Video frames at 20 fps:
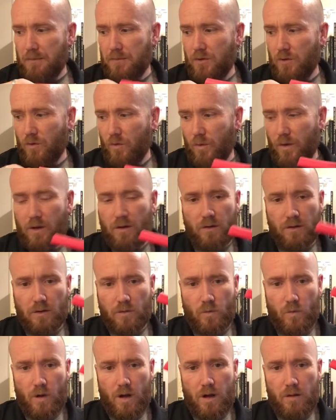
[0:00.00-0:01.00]
to wiggle and
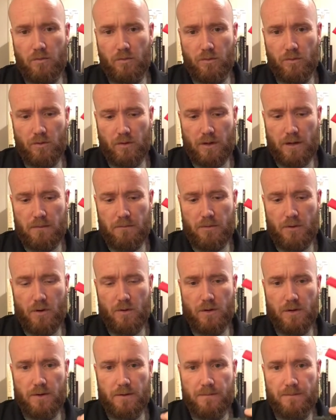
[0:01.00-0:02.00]
wobble or get
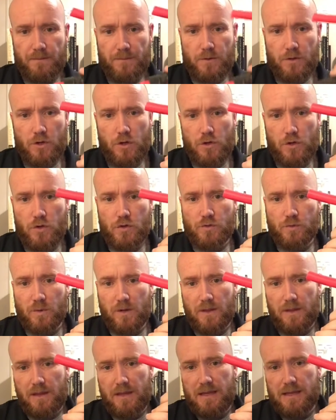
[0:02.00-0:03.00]
broken, you use one
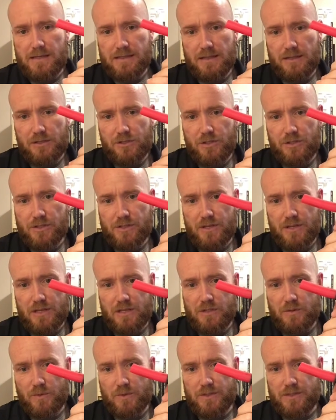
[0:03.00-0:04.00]
of these, and just
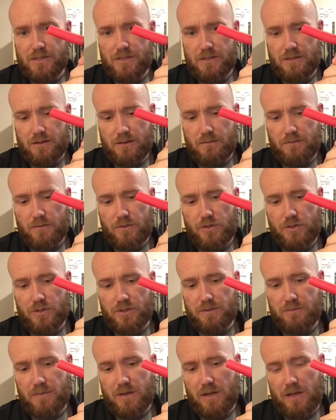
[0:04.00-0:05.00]
this would
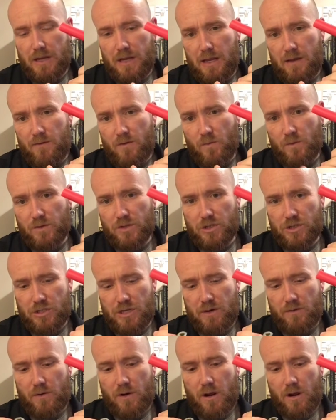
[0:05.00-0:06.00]
just be even with the
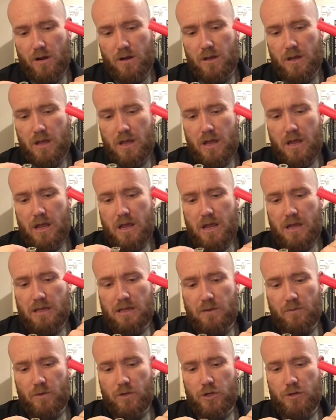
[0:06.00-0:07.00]
sheetrock. And
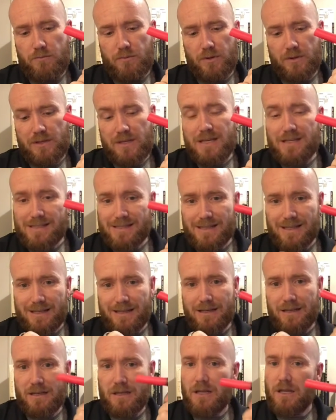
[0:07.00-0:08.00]
then when you put this
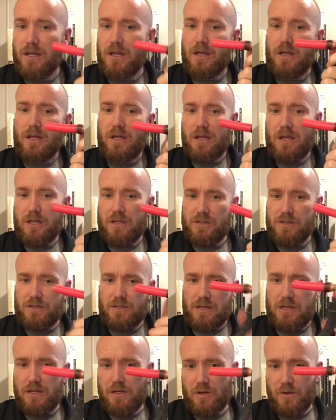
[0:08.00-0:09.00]
in, it's,
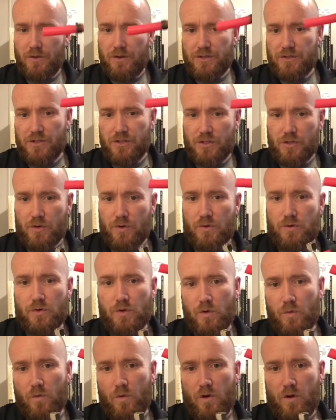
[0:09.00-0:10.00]
you know, this is screwed to the
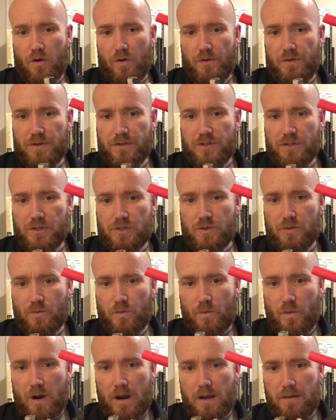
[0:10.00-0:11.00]
wall, this is
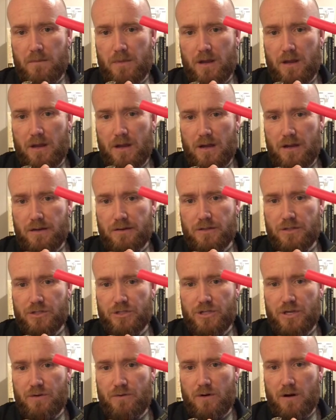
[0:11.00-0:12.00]
right behind the
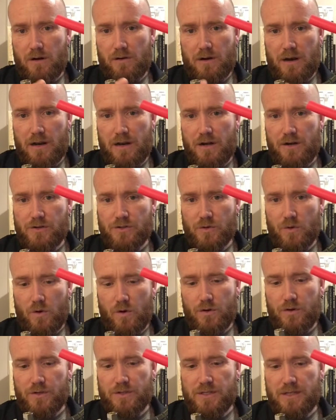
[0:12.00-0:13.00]
sheetrock right here, so all
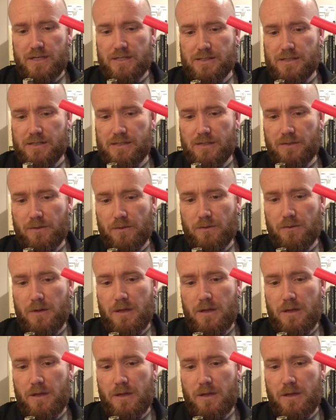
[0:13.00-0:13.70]
you see is this little